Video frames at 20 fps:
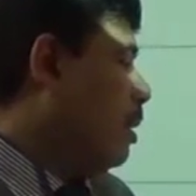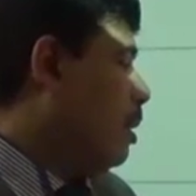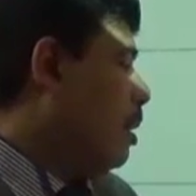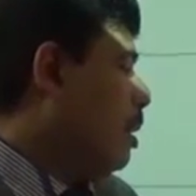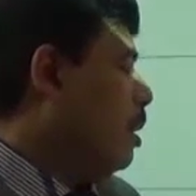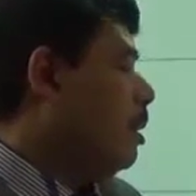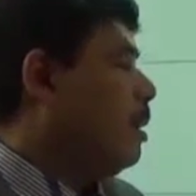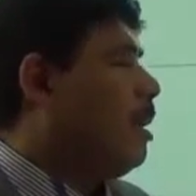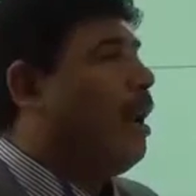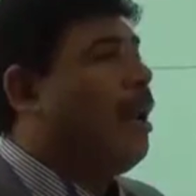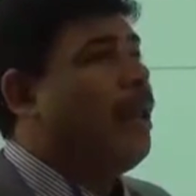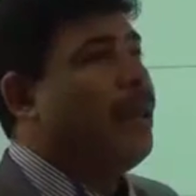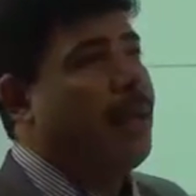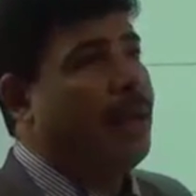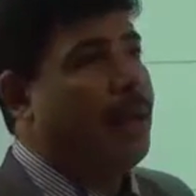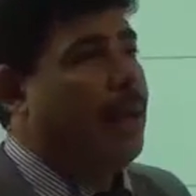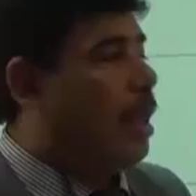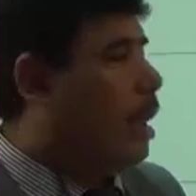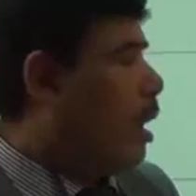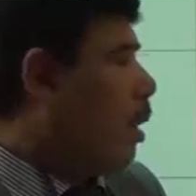and
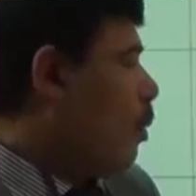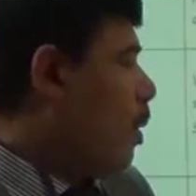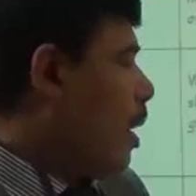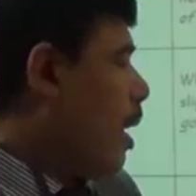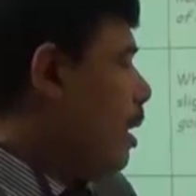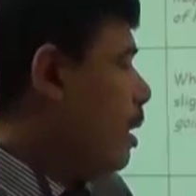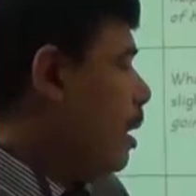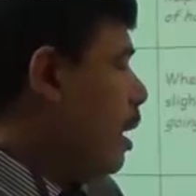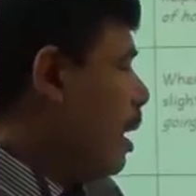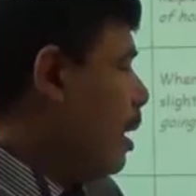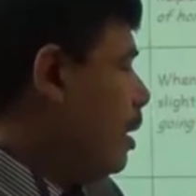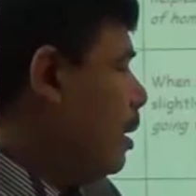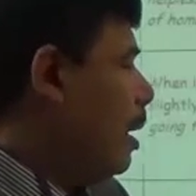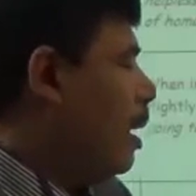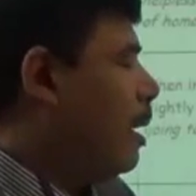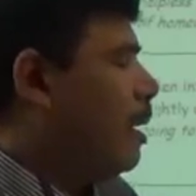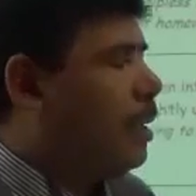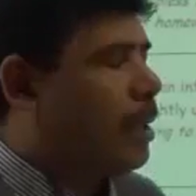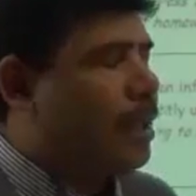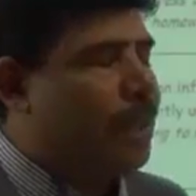dull is another word,
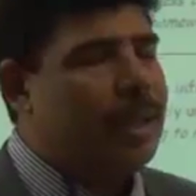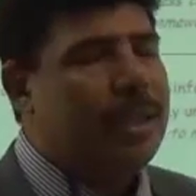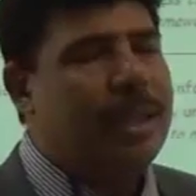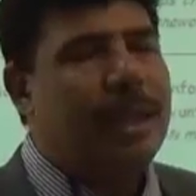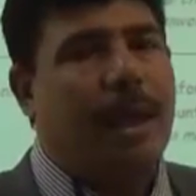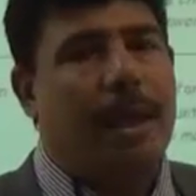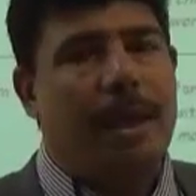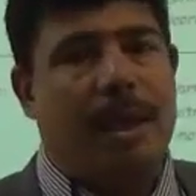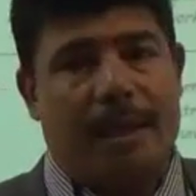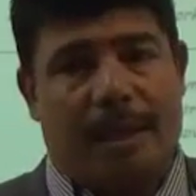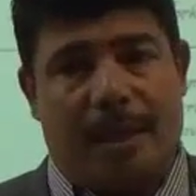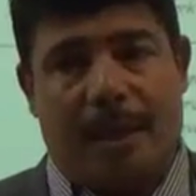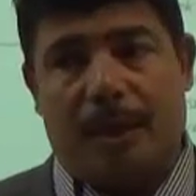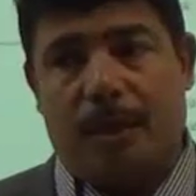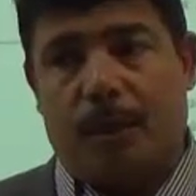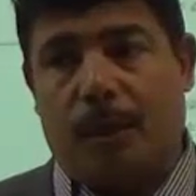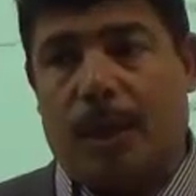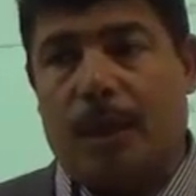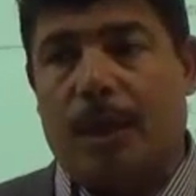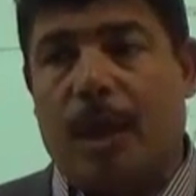and uninteresting is the
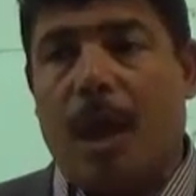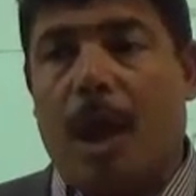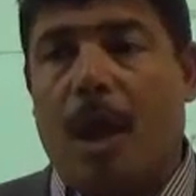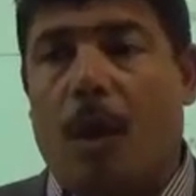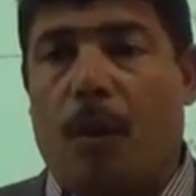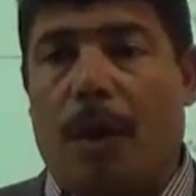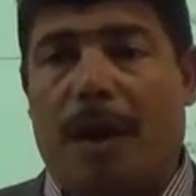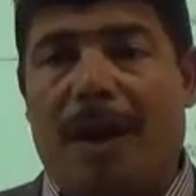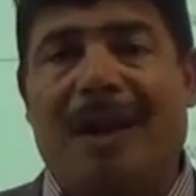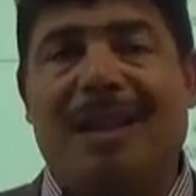third word.